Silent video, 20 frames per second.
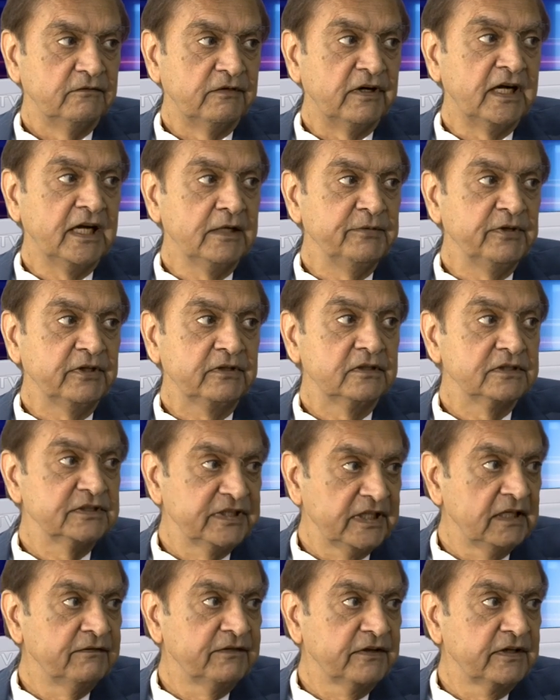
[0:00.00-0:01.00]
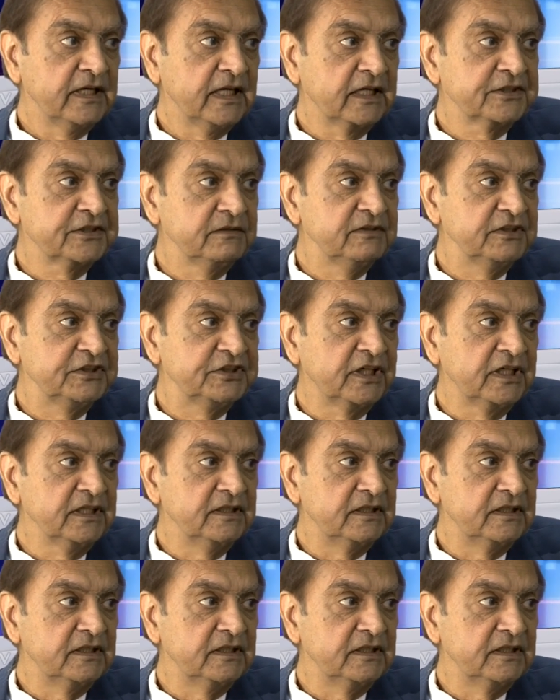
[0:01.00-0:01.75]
Why? Because absolutely. they have connection with China.